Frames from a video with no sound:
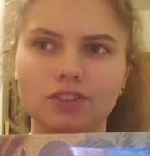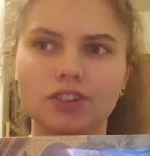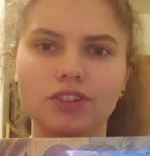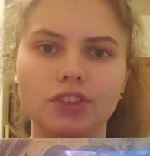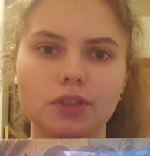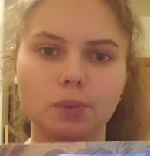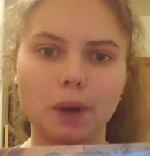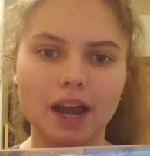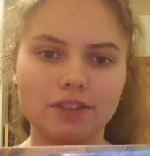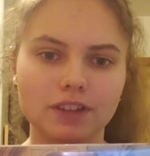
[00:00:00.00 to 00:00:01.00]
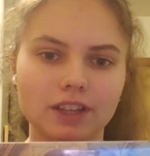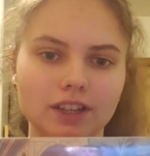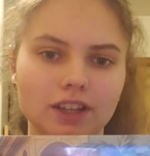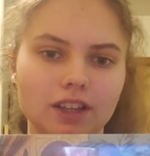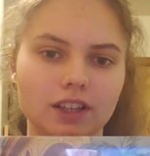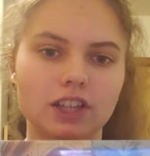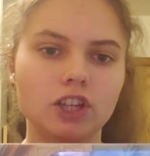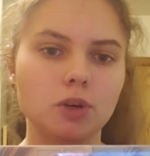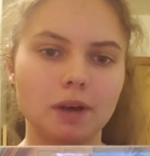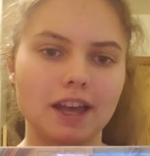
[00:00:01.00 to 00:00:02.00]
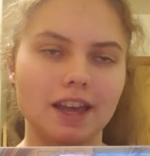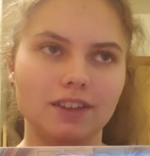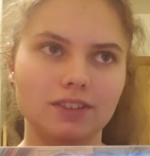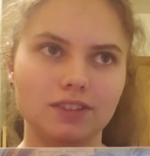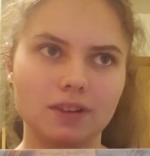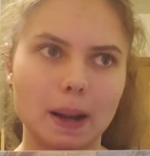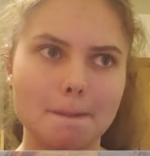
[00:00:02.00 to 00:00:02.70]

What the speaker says: just thriving Cuba is.